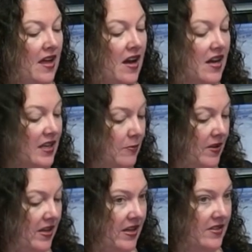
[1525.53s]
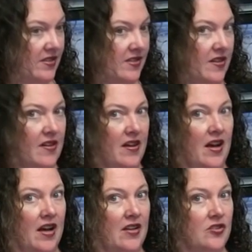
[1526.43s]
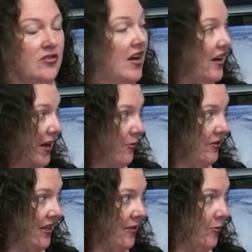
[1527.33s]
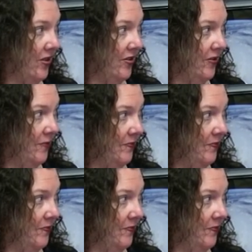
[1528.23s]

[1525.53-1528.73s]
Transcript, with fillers: honeybees uh, do not hibernate in the winter.